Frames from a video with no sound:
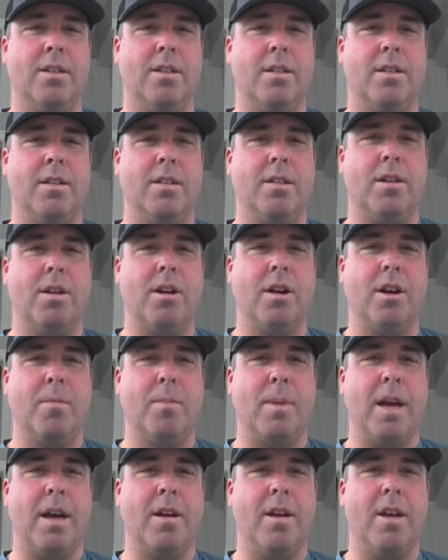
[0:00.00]
us that just
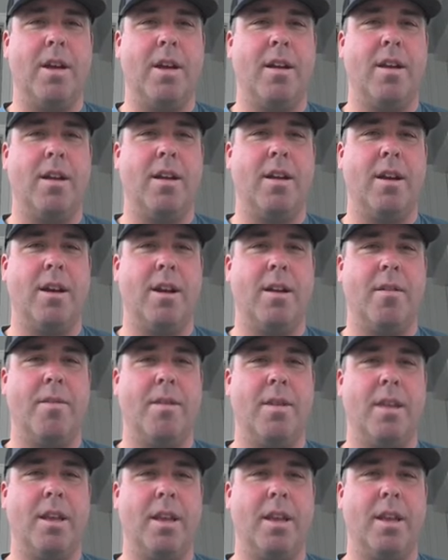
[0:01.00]
talk about it.
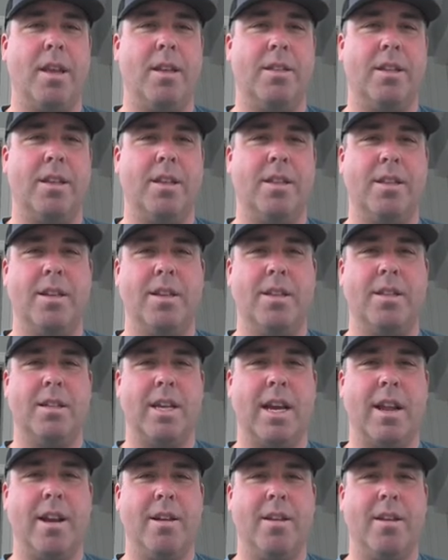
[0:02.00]
Uh, the kids get to
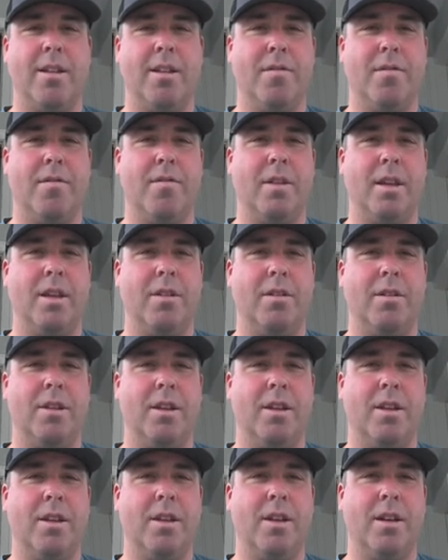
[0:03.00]
decide it on the
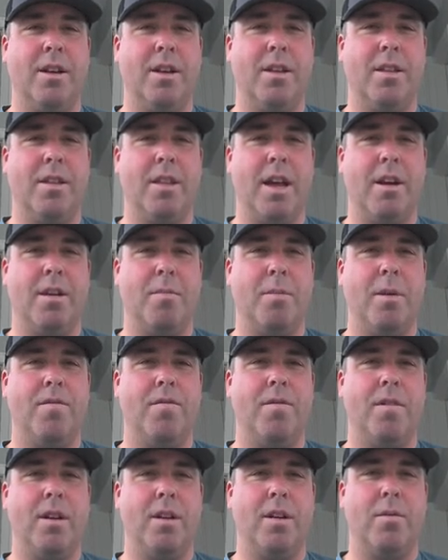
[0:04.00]
field, and uh, that'll
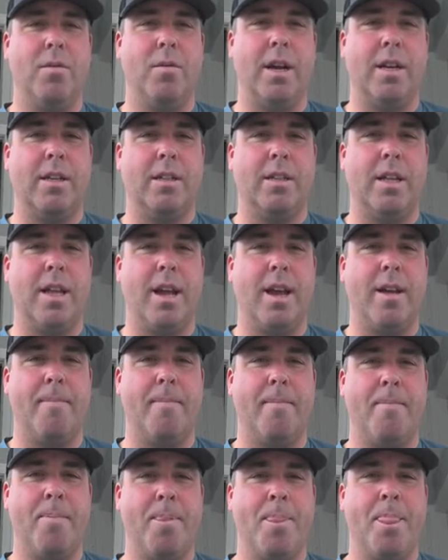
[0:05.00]
be fun to watch that.
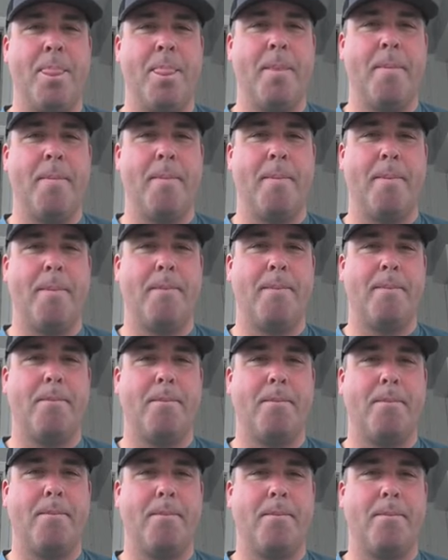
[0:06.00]

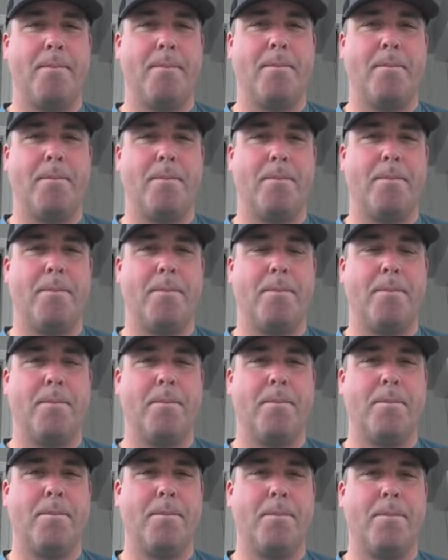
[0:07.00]
Absolutely.
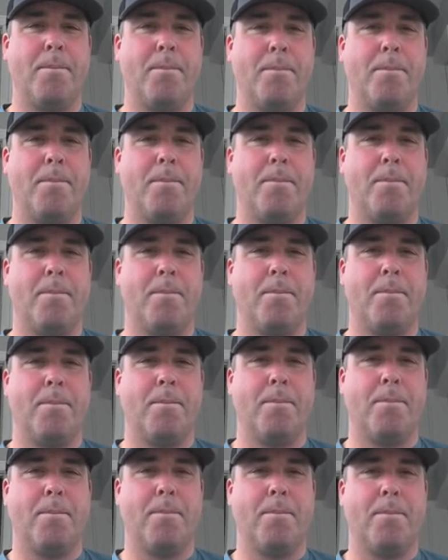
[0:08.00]
Thanks, Bob.
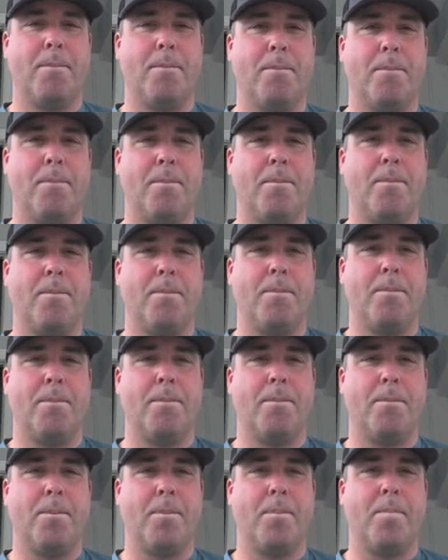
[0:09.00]
Sure. Appreciate it. As
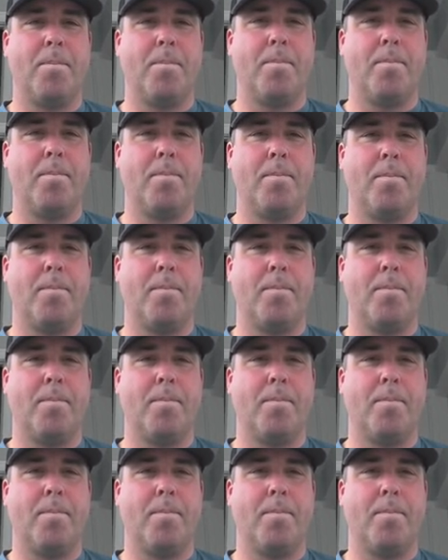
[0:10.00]
always.